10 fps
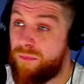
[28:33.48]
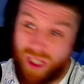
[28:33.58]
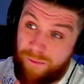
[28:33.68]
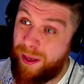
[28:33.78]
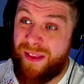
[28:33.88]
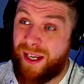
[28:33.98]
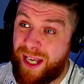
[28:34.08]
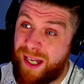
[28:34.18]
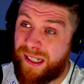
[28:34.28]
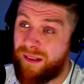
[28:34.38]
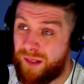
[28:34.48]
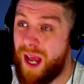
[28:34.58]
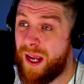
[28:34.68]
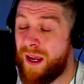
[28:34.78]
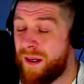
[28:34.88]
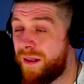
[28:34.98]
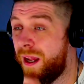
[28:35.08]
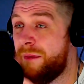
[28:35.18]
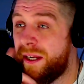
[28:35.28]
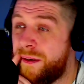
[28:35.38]
Because I've been that kid. Yeah. I
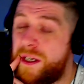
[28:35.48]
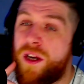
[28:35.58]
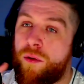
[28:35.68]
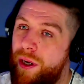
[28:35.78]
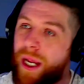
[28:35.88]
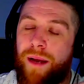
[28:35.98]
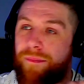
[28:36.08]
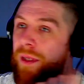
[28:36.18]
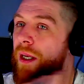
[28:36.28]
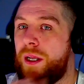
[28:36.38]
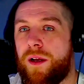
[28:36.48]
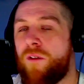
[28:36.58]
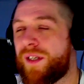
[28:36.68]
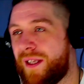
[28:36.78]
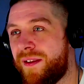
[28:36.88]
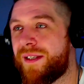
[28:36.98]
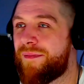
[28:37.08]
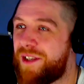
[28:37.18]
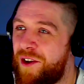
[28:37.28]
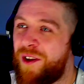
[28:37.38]
mean, obviously
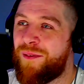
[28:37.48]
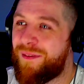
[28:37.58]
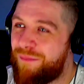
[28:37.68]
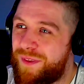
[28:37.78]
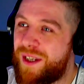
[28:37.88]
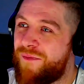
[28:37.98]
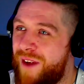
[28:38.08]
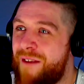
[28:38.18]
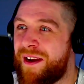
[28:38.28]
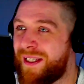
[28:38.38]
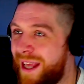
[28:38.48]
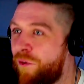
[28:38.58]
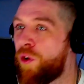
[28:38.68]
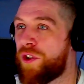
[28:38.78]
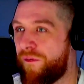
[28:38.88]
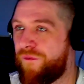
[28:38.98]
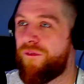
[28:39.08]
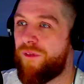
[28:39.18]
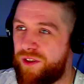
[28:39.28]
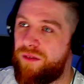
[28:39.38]
there's varying levels
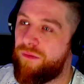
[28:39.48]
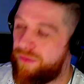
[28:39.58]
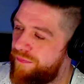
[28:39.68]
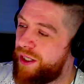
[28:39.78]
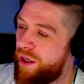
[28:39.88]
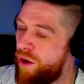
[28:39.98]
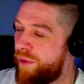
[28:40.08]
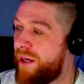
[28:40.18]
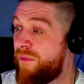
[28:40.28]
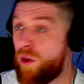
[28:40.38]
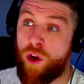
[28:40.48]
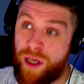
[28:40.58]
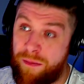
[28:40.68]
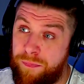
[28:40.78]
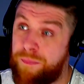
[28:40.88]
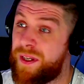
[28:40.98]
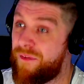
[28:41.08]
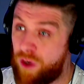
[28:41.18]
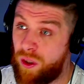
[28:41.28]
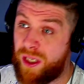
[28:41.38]
of, either learning
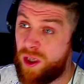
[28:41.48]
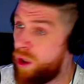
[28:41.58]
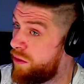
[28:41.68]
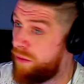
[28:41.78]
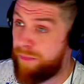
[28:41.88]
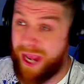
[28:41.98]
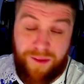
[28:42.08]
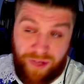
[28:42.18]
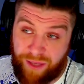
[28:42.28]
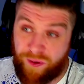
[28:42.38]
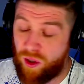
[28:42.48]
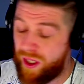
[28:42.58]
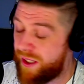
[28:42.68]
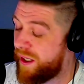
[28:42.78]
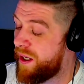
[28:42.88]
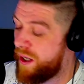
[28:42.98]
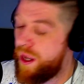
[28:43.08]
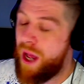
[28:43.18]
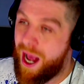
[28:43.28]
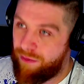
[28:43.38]
difficulties or behaviour difficulties.
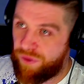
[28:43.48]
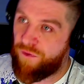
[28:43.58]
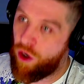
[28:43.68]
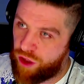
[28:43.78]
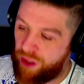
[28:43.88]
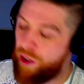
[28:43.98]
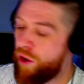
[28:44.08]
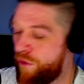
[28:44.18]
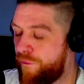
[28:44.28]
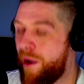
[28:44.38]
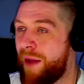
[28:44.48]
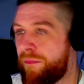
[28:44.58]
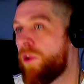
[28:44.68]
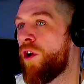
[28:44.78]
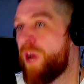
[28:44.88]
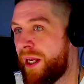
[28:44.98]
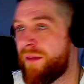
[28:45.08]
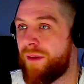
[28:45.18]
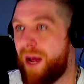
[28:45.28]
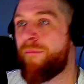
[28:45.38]
I was fortunate enough where
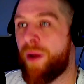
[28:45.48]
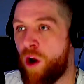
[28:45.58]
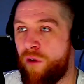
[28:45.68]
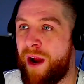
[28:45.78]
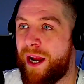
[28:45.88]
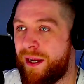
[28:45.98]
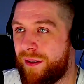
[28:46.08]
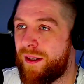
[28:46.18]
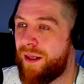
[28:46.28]
learning, I've been all right.